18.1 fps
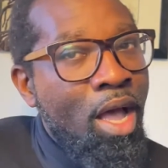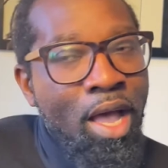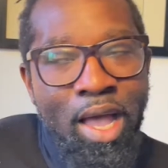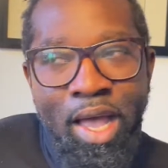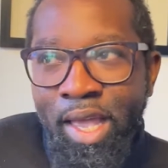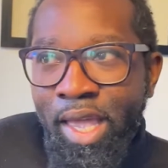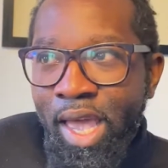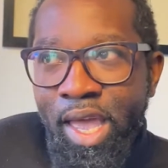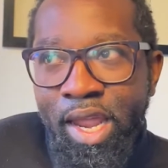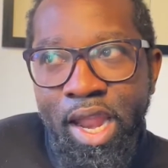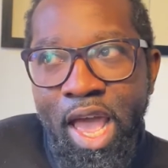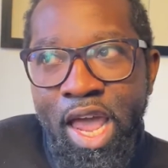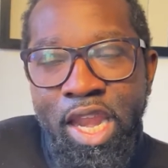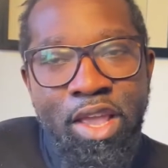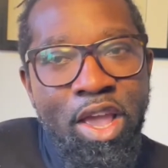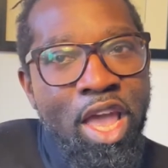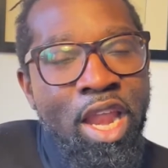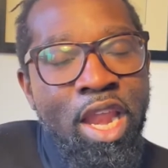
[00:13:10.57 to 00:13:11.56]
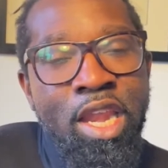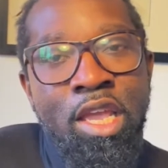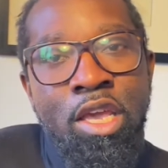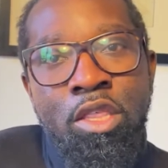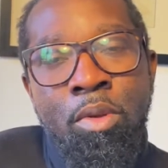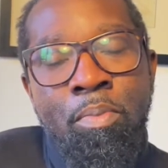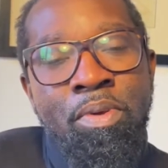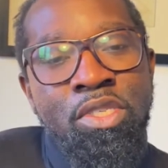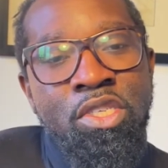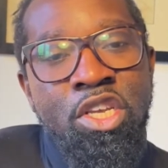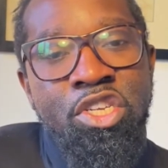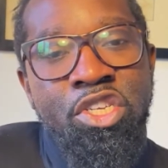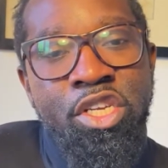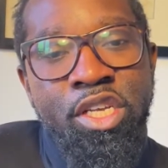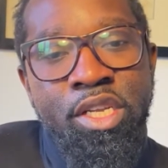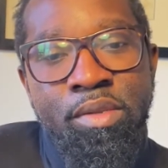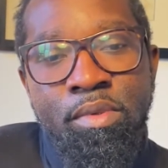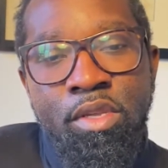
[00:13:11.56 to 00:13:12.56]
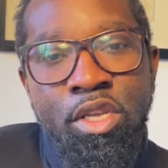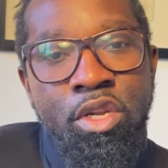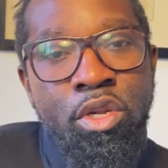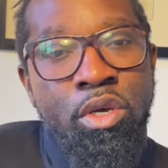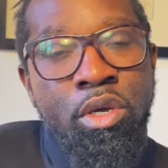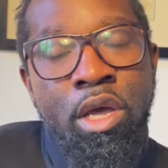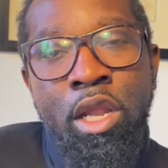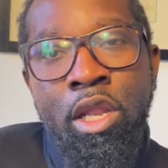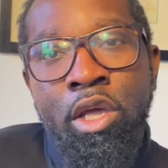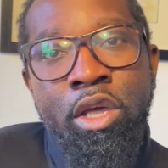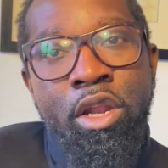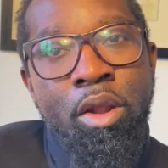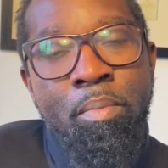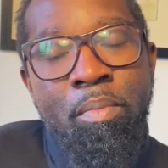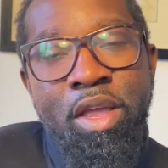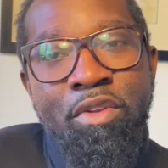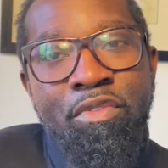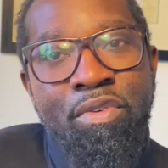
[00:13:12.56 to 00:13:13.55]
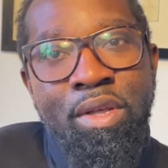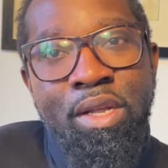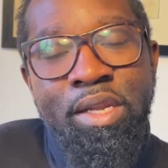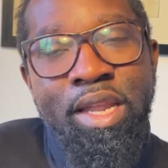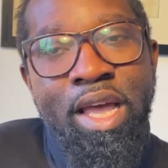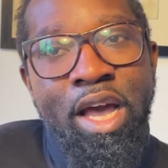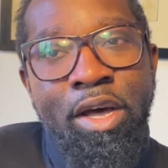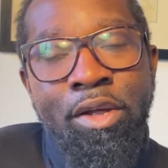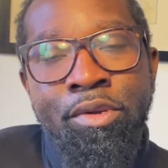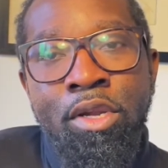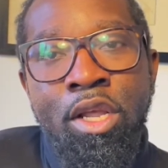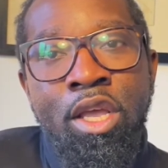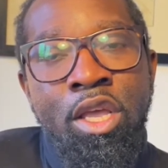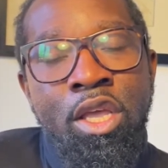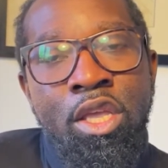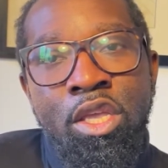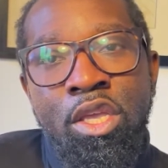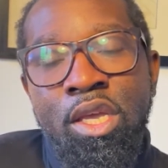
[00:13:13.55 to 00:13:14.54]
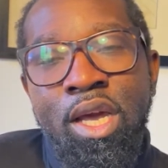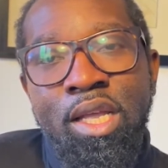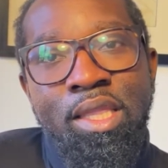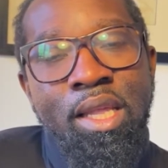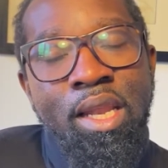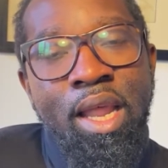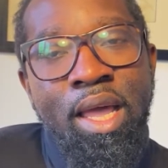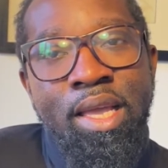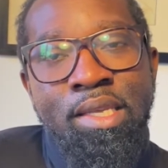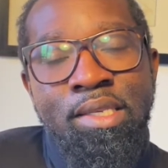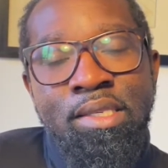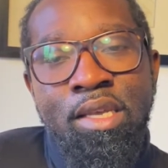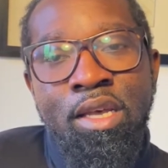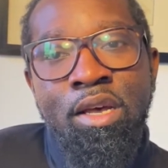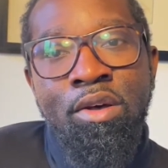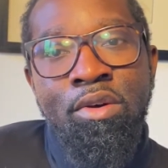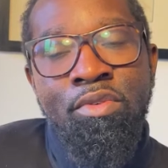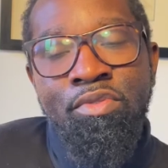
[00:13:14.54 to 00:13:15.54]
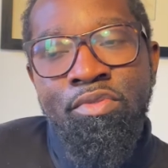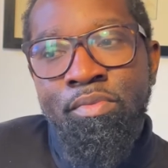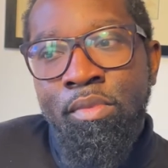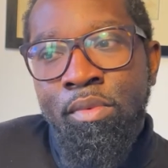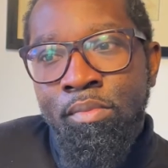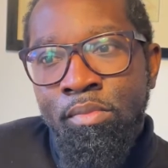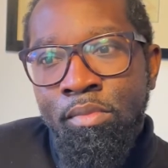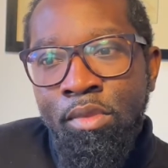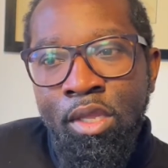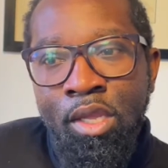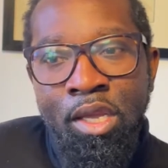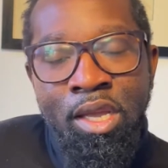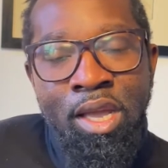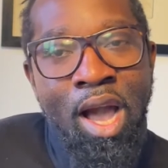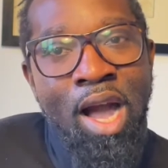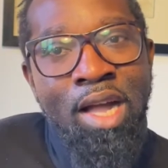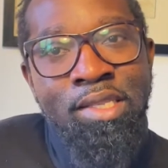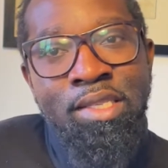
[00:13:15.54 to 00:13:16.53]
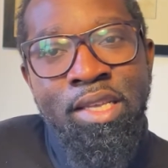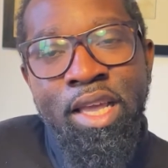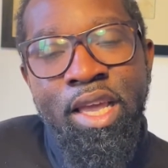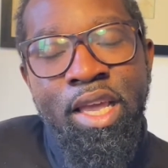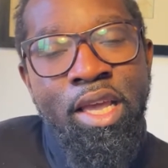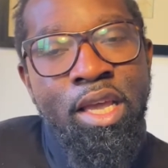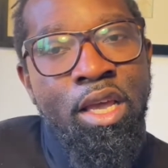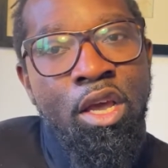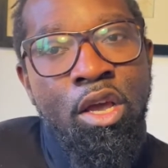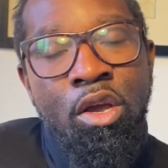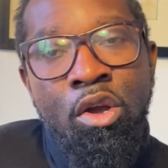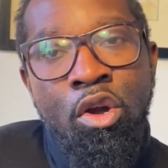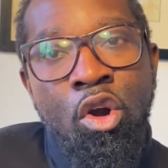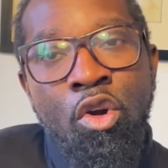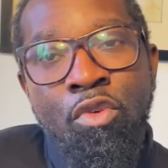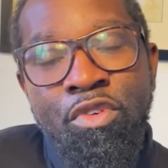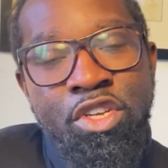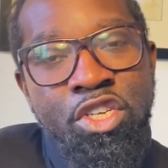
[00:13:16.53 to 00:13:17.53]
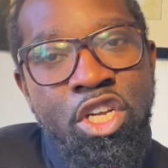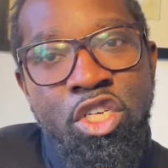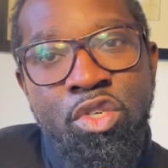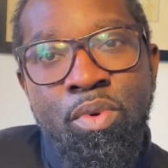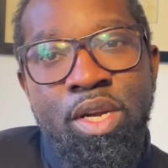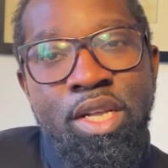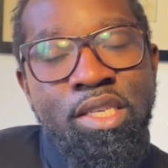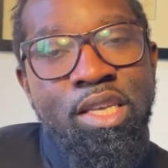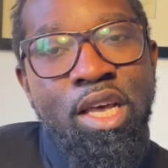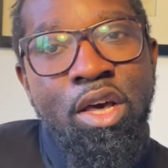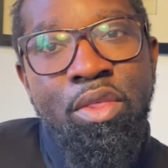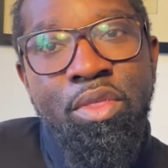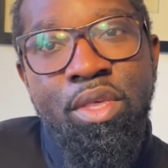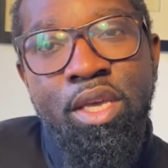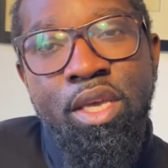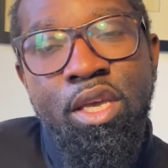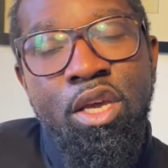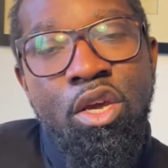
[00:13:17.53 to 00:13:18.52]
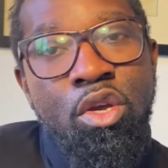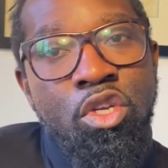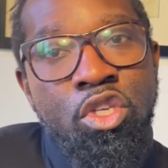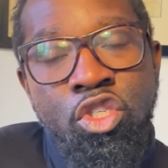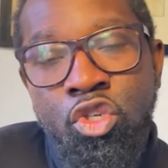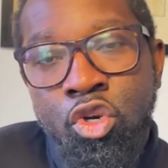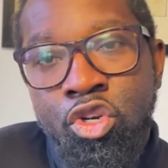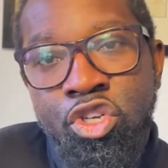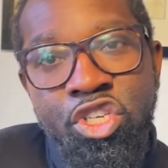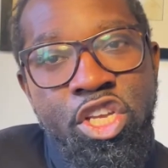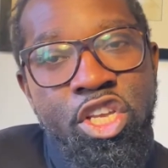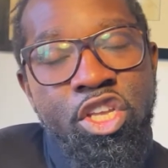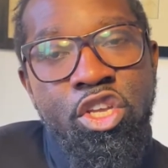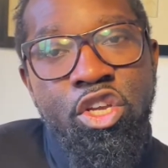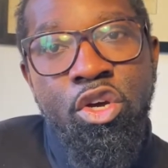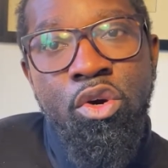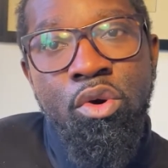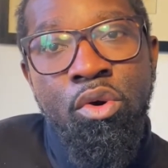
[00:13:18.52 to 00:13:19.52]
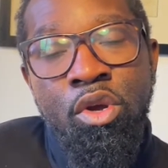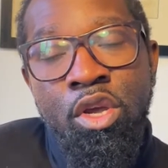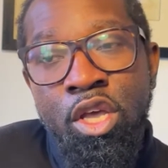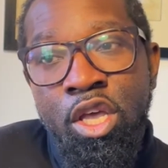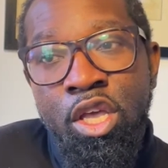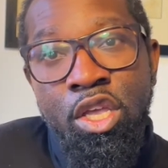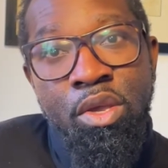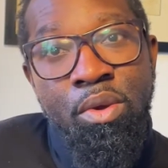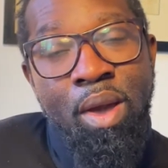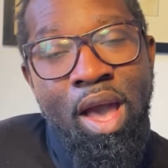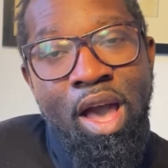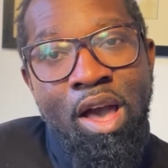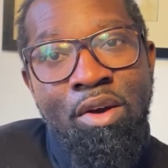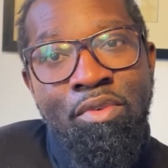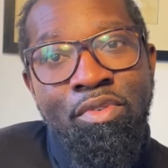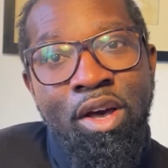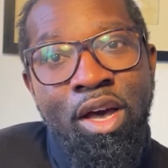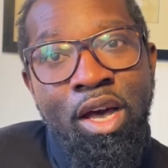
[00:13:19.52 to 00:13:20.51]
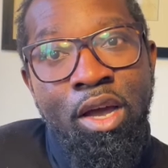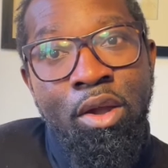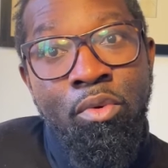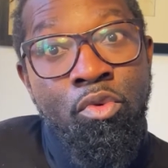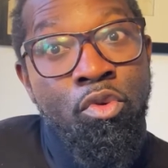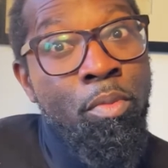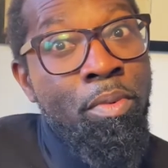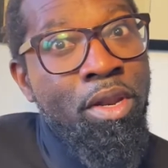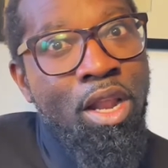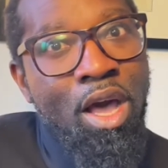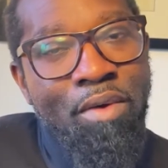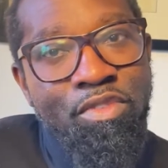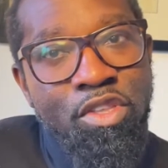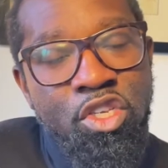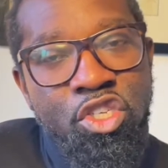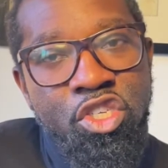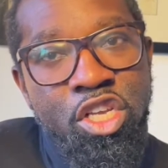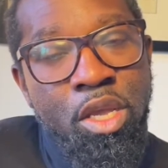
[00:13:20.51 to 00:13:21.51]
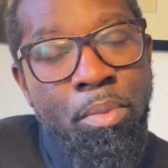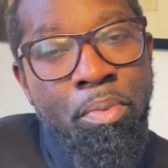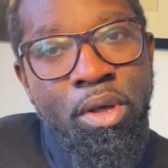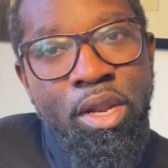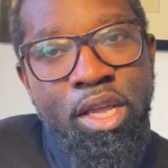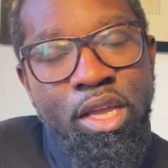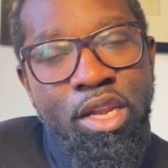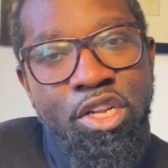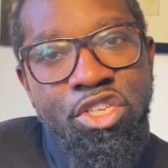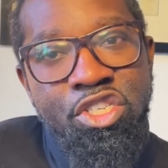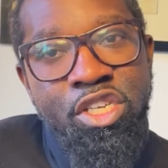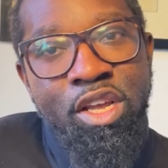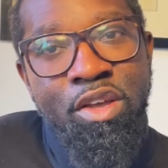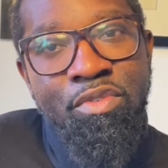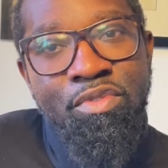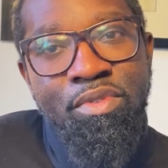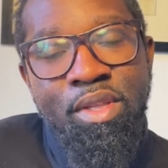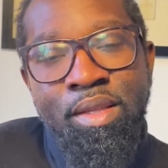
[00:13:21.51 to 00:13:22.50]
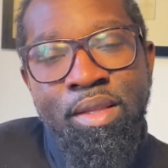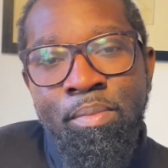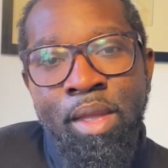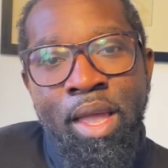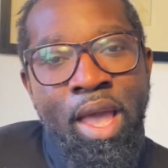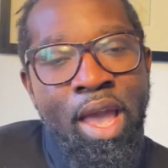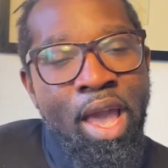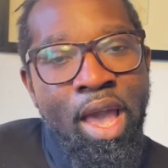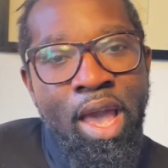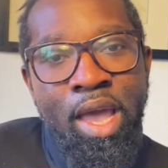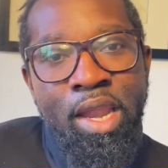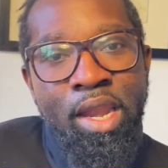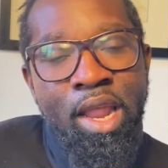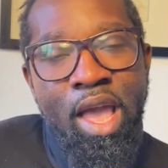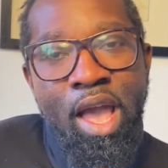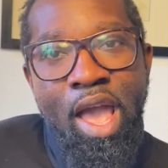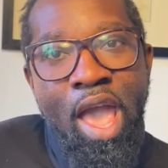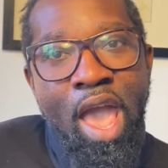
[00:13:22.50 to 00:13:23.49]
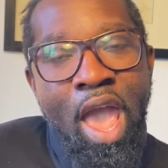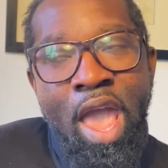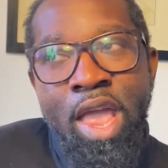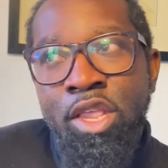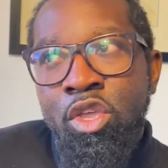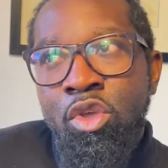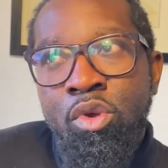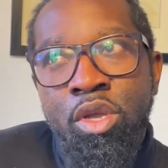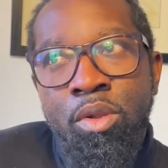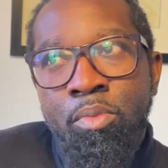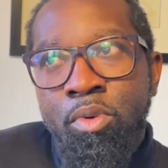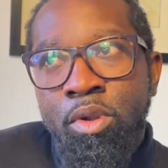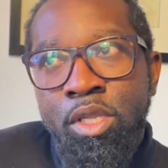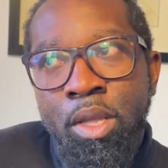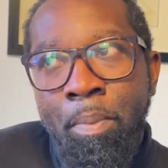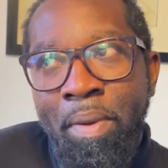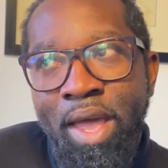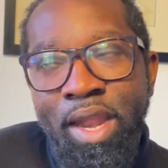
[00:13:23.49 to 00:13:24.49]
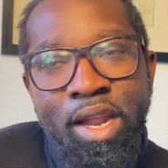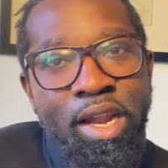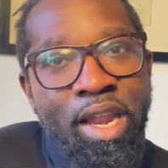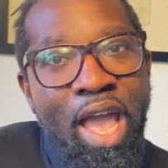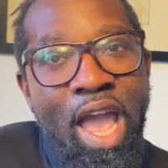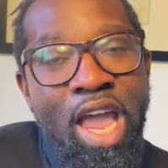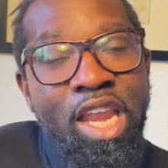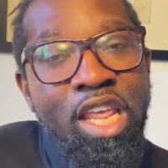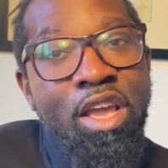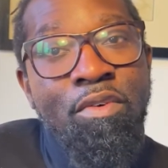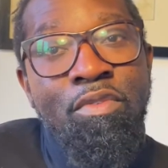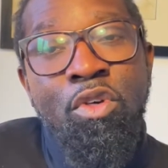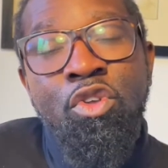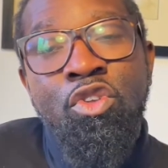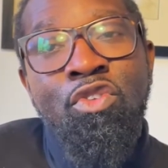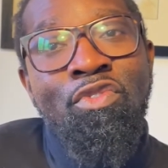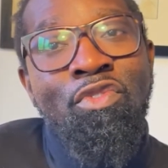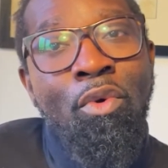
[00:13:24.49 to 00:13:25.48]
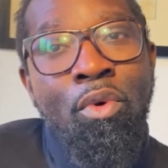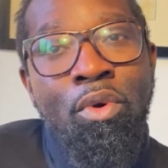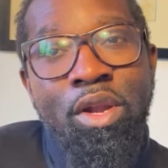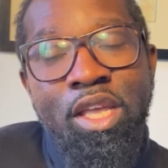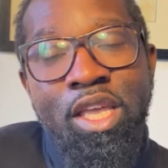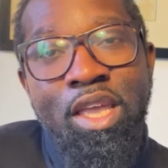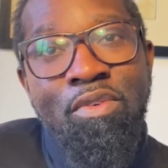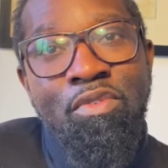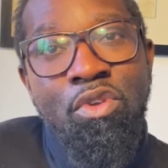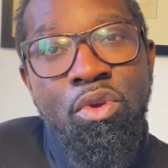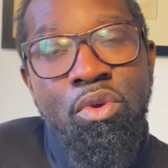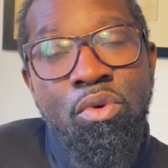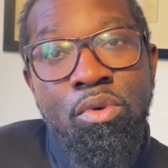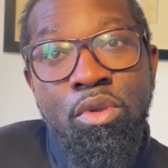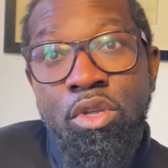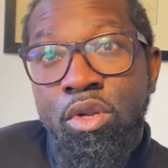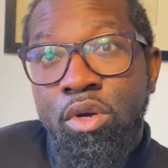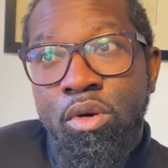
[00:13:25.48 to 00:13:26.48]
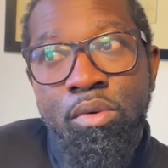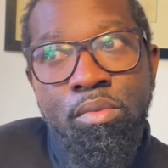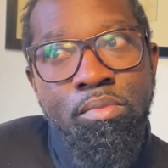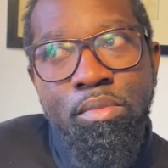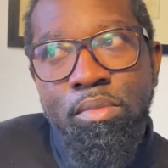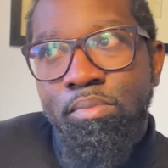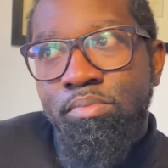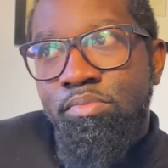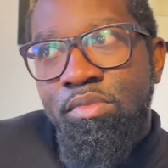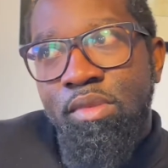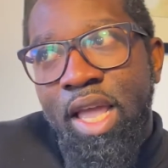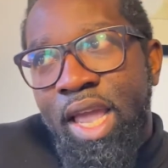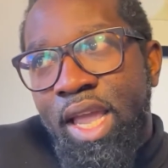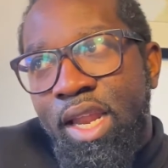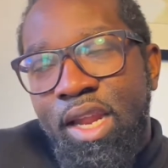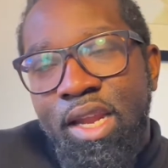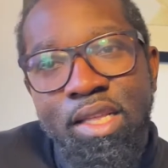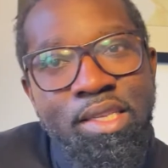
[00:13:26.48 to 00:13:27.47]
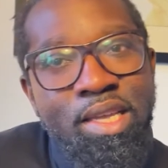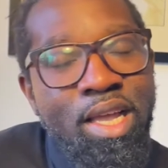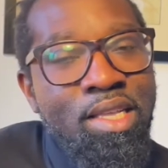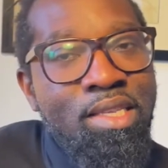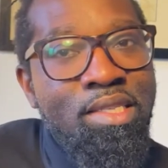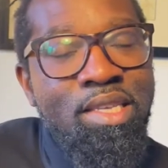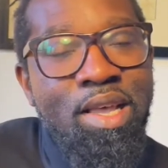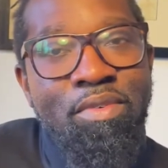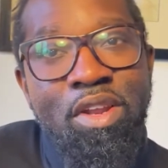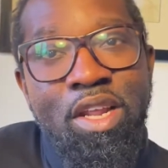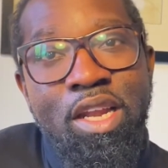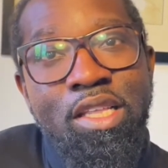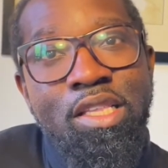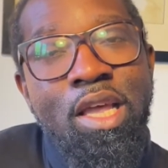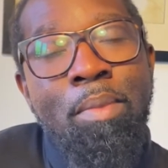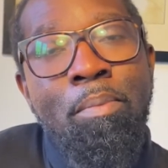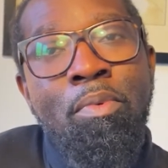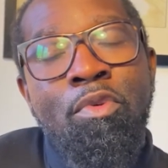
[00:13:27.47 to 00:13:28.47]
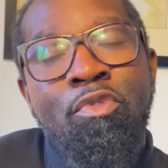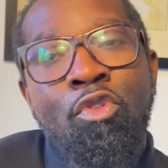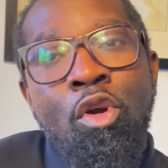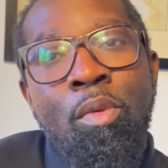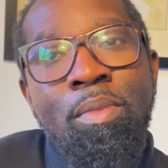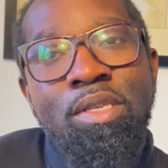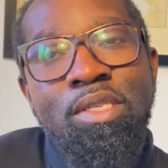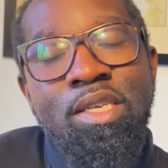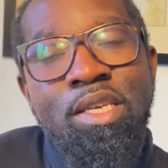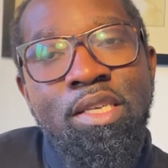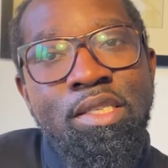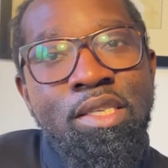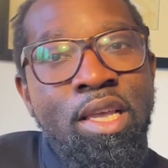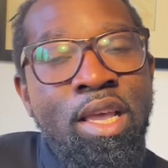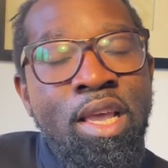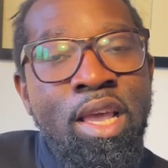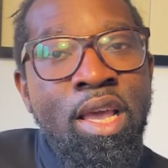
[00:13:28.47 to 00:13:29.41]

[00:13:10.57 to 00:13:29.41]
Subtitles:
again, any other position, look at our midfield now. You got the likes of Kante, Kovacic when he's healthy, Jorginho. You have Ruben Loftus-Cheek putting in a shift, and you can depend on any of those four to give you 8 out of 10, 7 out of 10 performances.